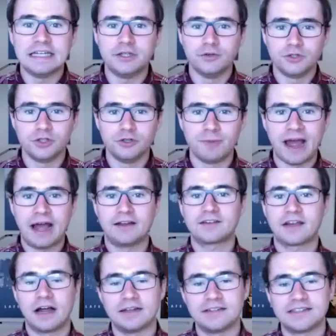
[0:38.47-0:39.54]
YouTube ads
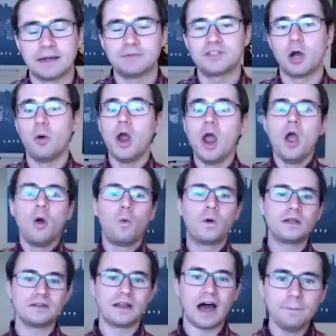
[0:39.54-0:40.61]
concept? So what a
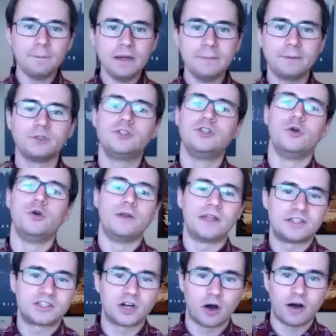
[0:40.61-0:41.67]
lot of people do when they
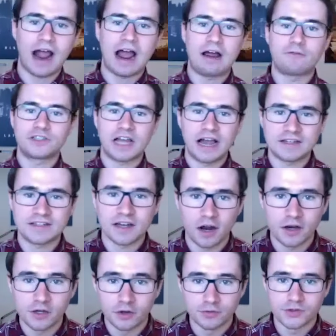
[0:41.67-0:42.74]
start advertising
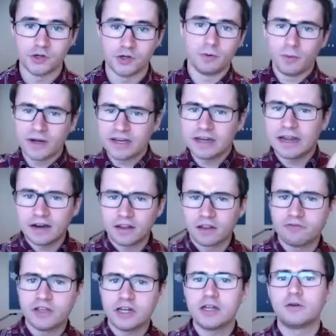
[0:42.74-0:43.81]
on YouTube, and we can get into the
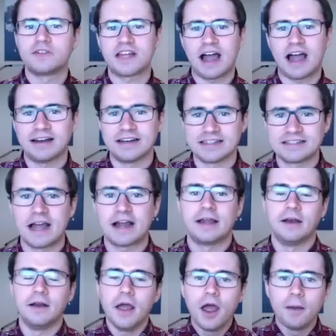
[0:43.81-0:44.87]
video side in a second,
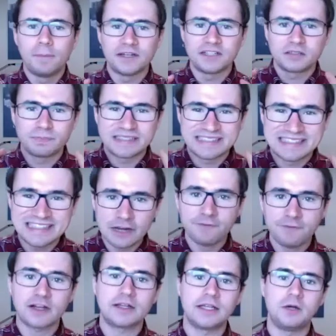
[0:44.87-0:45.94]
but
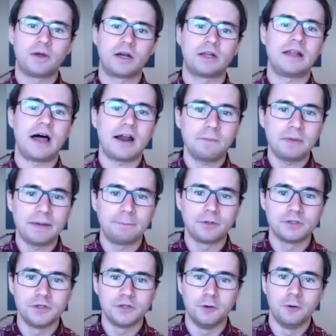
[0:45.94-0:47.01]
specifically what a lot of people
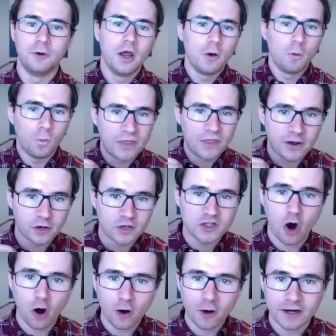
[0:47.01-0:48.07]
do with their
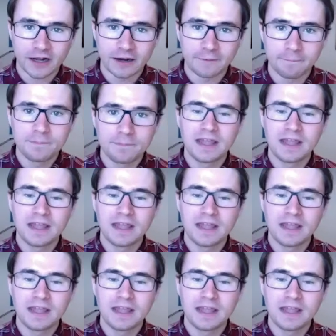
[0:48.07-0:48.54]
targeting